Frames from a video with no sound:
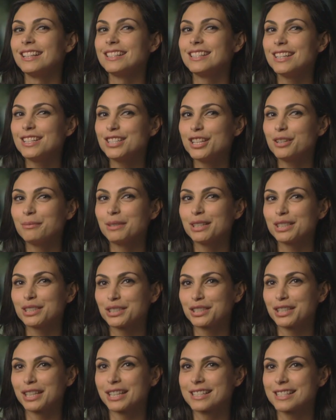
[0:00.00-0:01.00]
tj
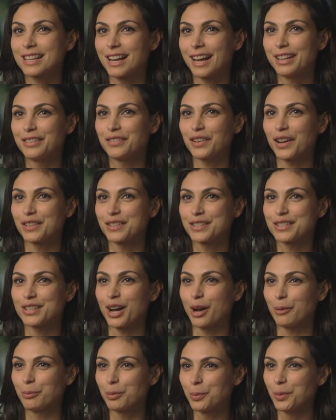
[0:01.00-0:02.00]
miller is kind of
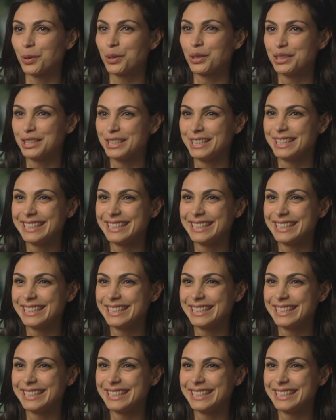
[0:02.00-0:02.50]
unstoppable